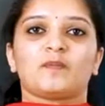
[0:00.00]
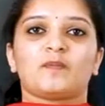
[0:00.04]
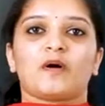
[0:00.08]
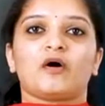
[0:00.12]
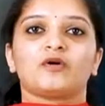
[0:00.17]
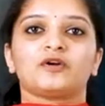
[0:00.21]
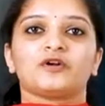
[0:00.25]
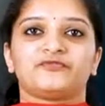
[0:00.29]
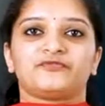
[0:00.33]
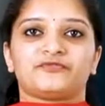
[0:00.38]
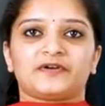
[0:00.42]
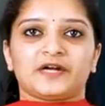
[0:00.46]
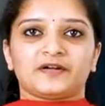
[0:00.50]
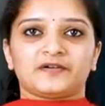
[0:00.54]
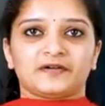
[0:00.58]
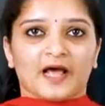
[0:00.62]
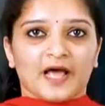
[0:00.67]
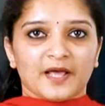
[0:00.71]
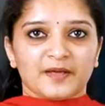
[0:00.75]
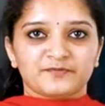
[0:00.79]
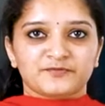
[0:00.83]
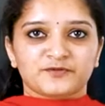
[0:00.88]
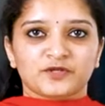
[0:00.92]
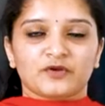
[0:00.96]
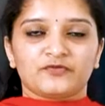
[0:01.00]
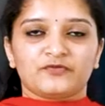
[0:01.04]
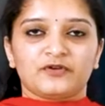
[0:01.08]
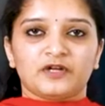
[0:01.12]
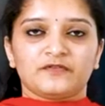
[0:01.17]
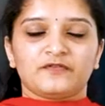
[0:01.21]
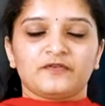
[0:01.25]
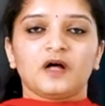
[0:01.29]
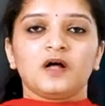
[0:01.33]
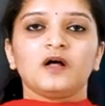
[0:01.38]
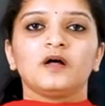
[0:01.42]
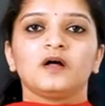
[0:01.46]
about different types of
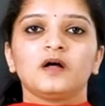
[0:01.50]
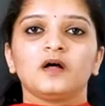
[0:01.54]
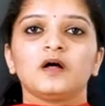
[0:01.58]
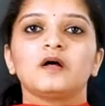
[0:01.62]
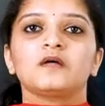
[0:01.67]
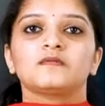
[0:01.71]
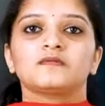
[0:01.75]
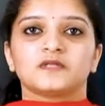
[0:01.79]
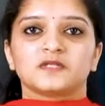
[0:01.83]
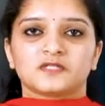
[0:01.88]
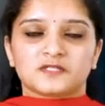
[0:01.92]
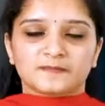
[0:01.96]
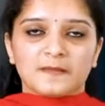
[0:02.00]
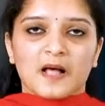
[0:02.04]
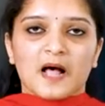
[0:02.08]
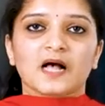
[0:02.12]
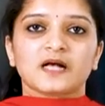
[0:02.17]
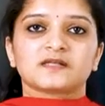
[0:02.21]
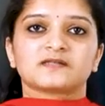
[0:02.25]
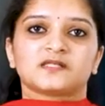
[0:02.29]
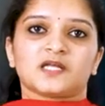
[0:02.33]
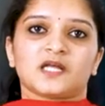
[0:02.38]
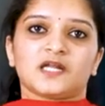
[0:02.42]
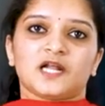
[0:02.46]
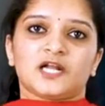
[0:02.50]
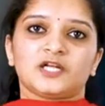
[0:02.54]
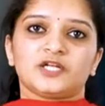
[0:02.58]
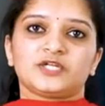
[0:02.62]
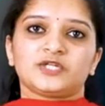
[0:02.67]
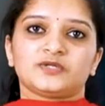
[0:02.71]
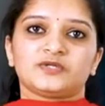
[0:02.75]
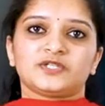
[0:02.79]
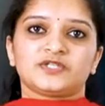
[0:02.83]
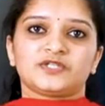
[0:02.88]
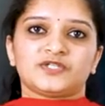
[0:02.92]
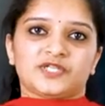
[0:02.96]
lever. This marks an
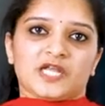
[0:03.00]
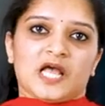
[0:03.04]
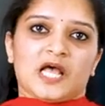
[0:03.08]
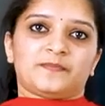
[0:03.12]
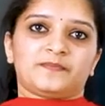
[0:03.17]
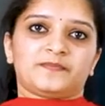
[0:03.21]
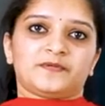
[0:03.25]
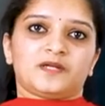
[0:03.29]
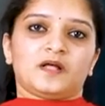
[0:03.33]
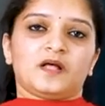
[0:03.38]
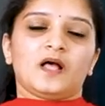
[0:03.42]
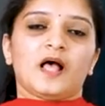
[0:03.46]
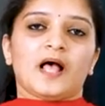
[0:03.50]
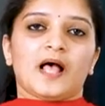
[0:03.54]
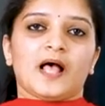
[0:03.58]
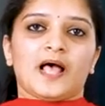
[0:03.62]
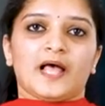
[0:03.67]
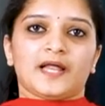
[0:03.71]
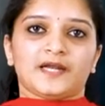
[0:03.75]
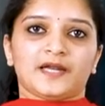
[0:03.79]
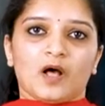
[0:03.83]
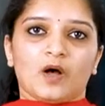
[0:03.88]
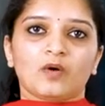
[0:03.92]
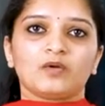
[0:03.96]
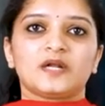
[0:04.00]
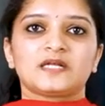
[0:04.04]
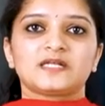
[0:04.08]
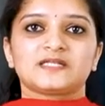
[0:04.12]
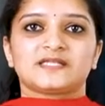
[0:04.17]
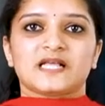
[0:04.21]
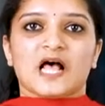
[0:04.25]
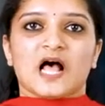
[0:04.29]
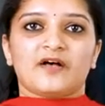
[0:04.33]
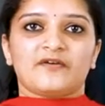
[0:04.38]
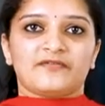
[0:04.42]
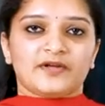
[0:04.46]
end to this chapter. And now
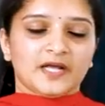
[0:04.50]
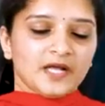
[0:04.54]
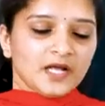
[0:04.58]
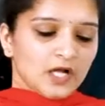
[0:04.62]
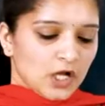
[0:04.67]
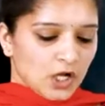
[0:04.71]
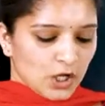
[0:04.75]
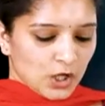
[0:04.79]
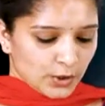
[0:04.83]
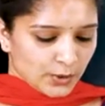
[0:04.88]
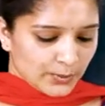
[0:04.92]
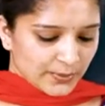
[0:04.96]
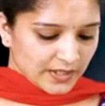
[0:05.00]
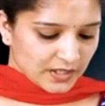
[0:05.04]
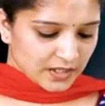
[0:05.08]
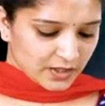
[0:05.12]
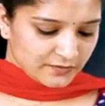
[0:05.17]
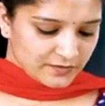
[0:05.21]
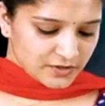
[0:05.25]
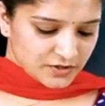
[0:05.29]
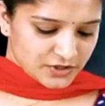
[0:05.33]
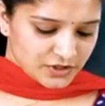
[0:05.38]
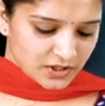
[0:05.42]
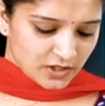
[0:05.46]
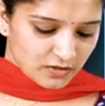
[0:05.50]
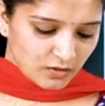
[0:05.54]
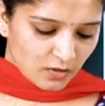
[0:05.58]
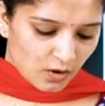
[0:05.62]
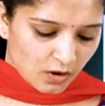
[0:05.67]
let's have a quick revision